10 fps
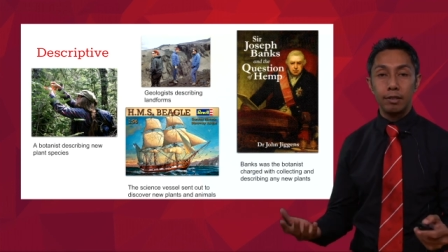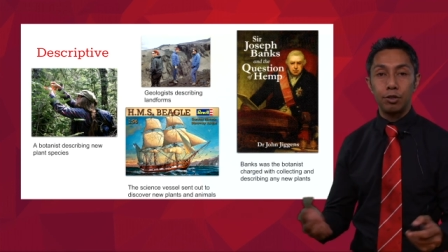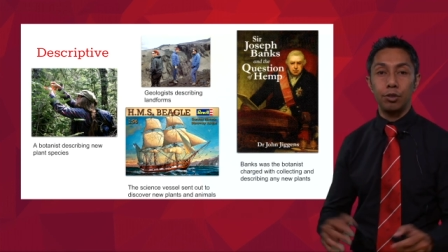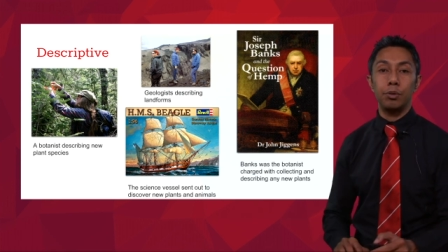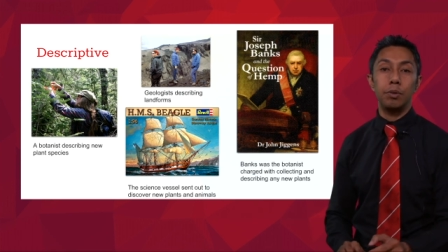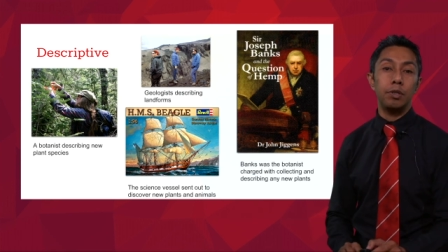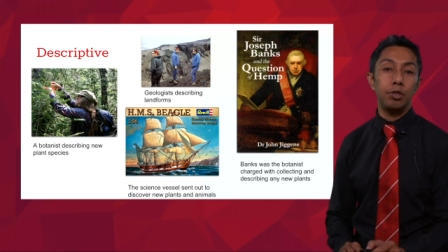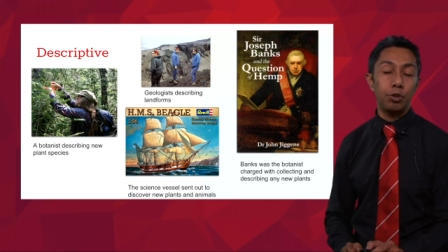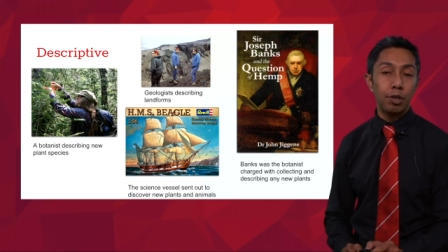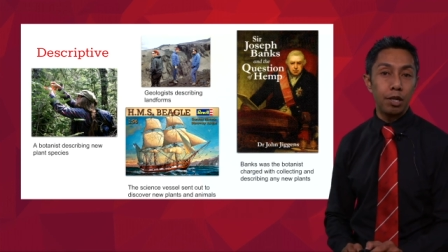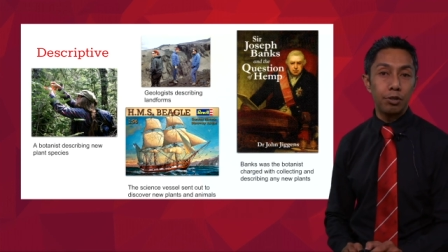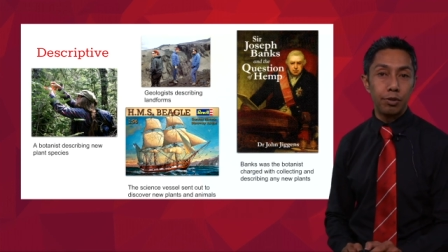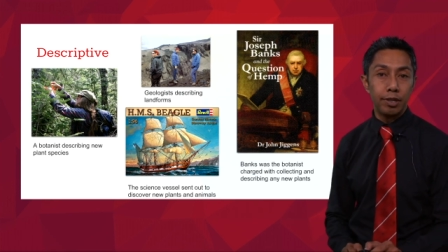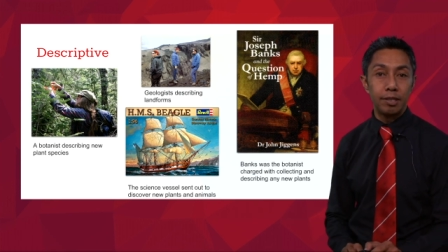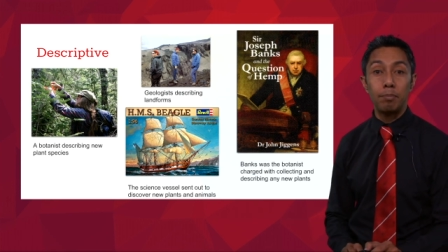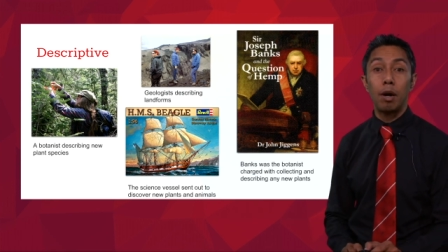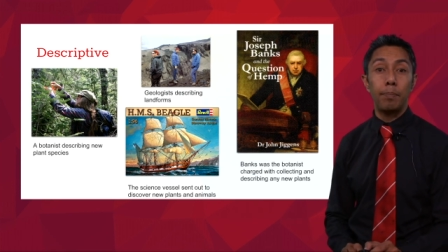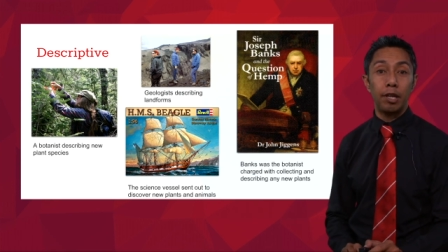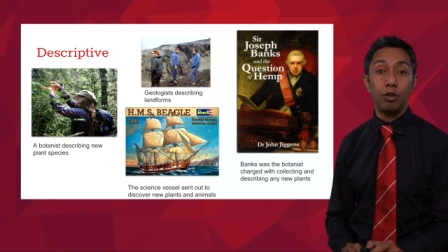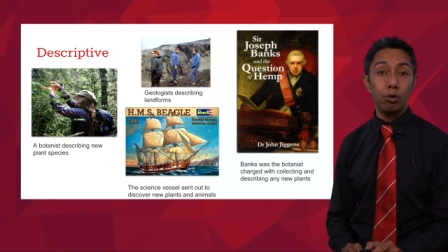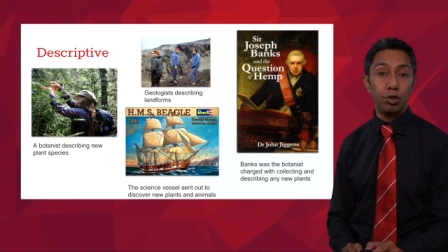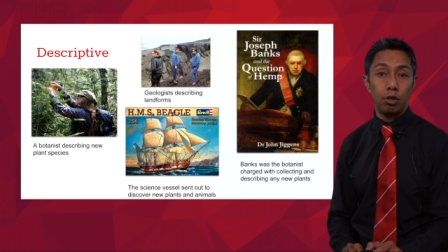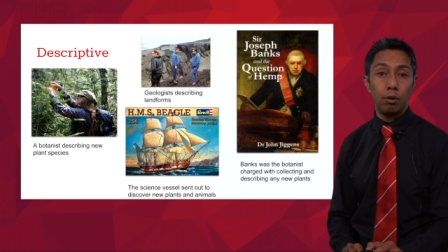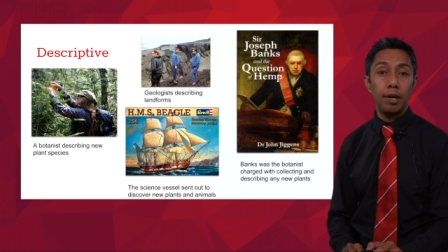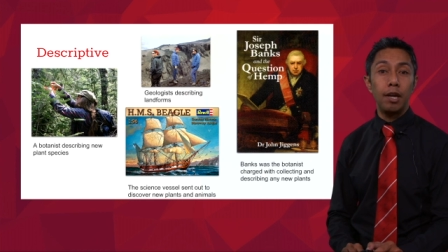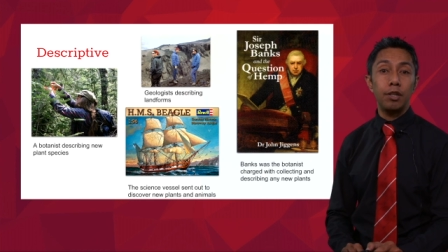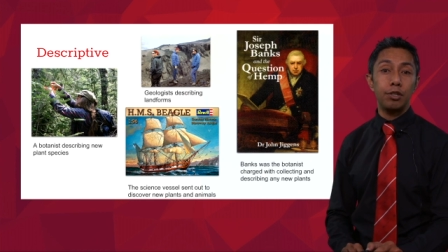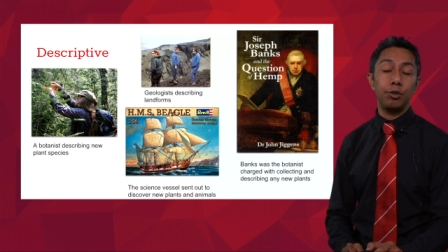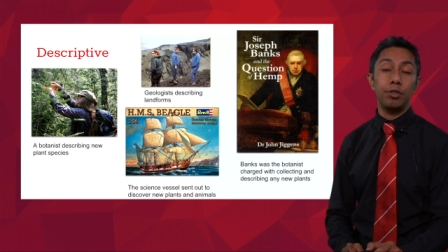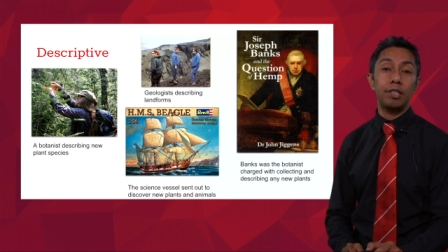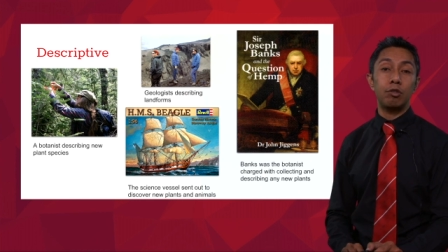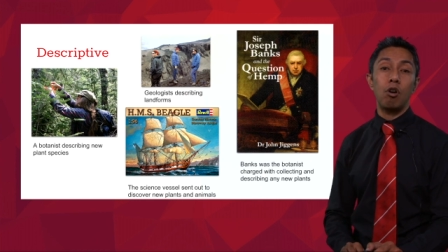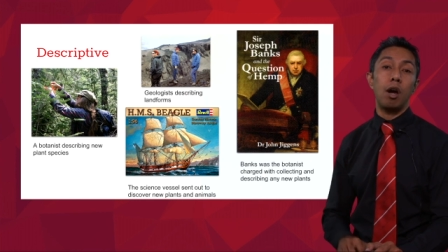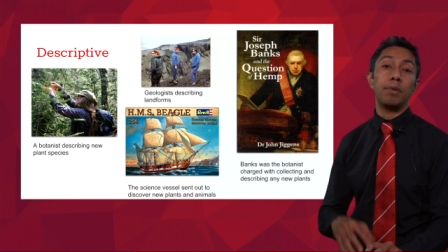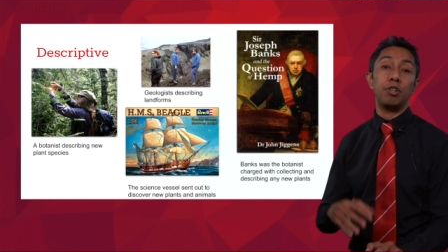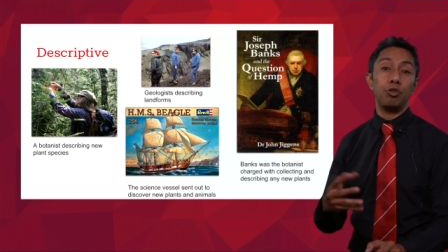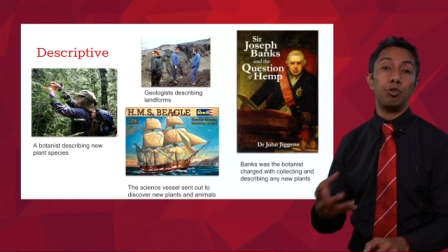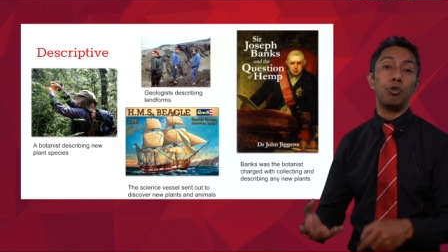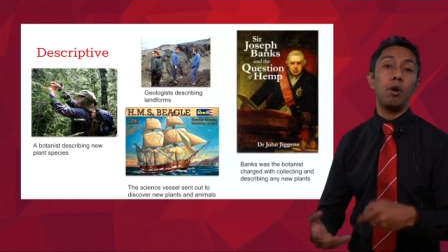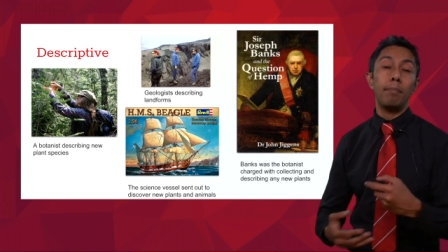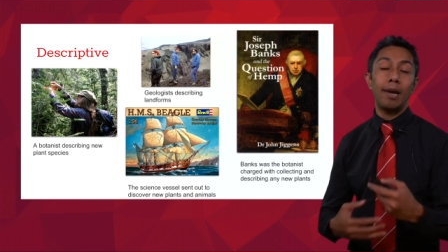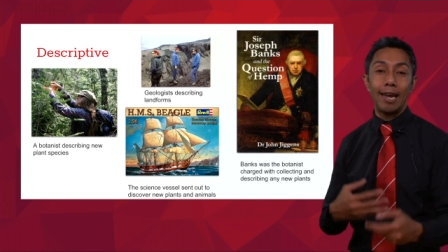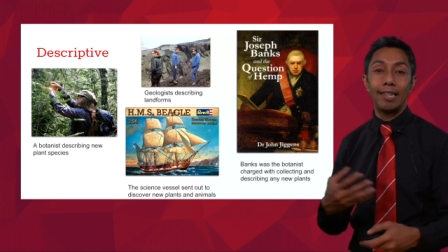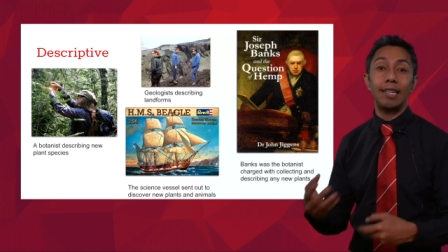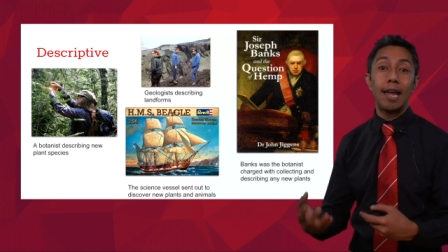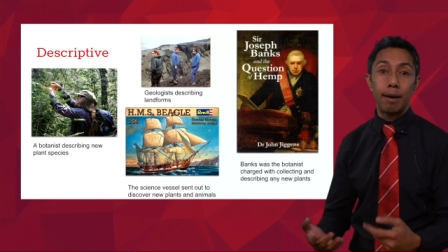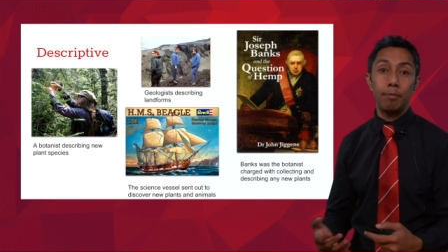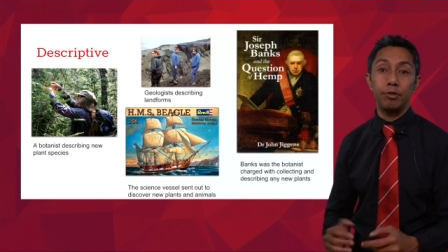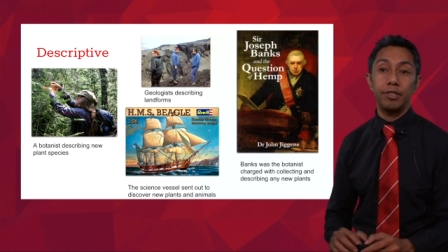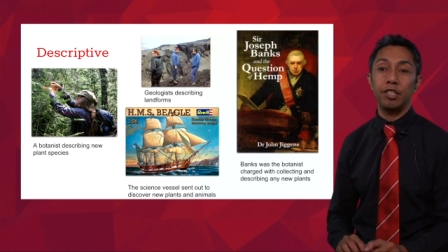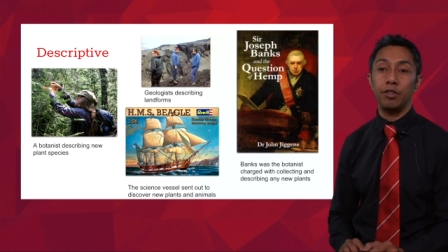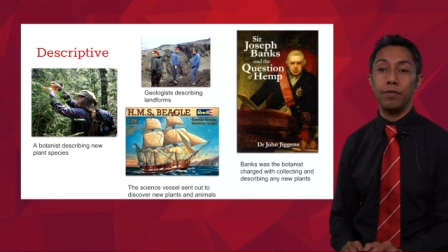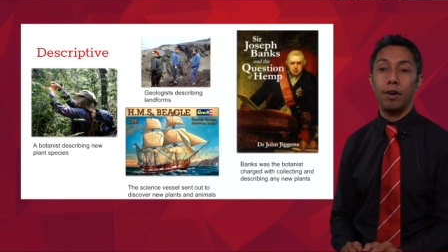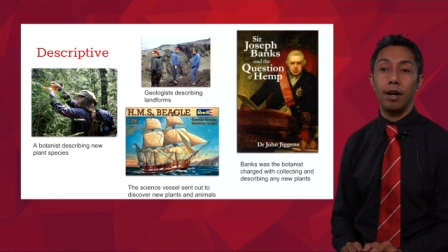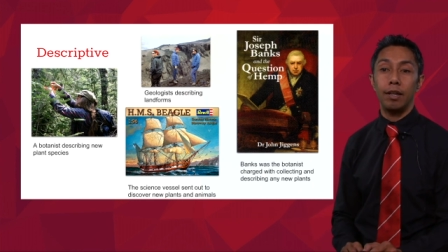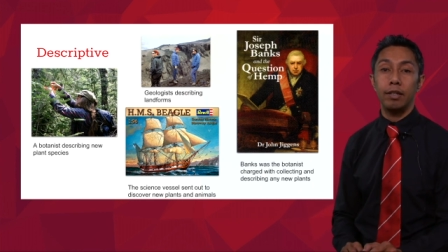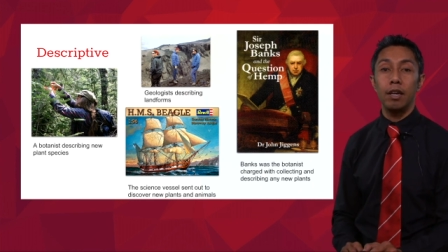to new countries, it might be your job to describe the new plants and animals that you find.